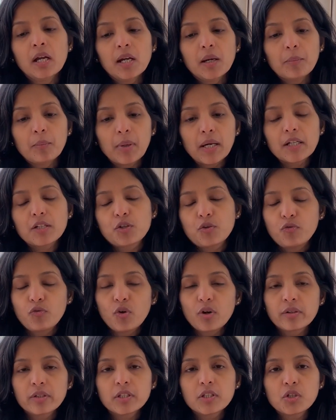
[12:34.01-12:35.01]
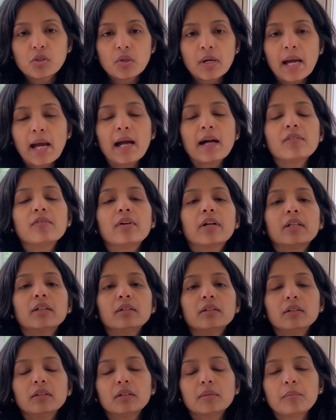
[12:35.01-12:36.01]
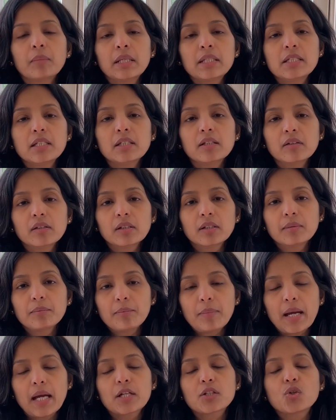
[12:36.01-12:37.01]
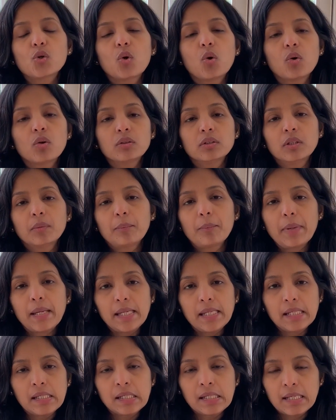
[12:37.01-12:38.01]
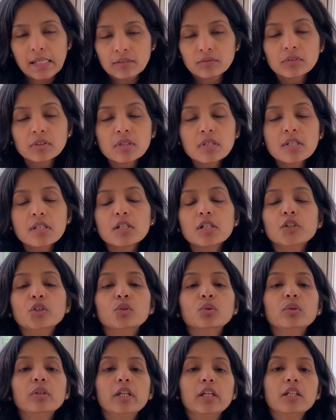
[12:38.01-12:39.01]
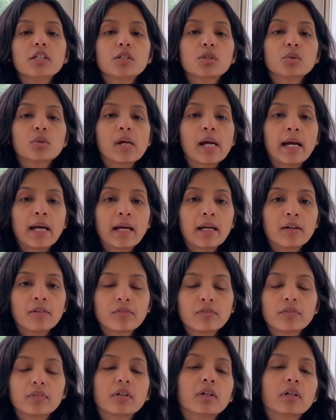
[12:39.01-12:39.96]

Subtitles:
But for it to have a material impact on the pain levels, you need to have